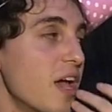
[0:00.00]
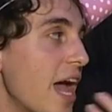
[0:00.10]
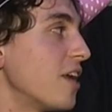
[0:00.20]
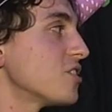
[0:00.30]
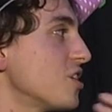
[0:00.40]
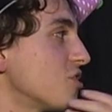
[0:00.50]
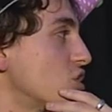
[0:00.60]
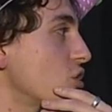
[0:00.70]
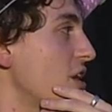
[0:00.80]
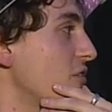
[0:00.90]
Anna says to
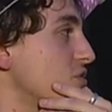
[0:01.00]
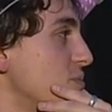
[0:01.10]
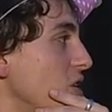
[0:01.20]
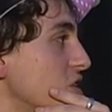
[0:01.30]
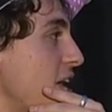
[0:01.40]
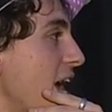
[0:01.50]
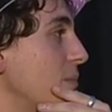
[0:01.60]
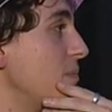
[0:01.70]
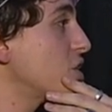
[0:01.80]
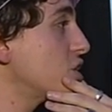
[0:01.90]
try to small snack
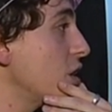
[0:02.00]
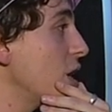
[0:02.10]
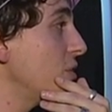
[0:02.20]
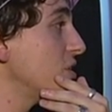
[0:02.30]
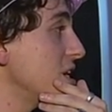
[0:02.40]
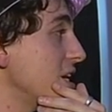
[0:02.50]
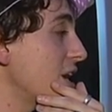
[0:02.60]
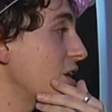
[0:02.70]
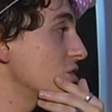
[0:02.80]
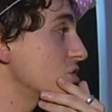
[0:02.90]
and make sure you're able to take
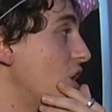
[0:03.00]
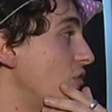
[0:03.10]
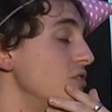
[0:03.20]
care of yourself.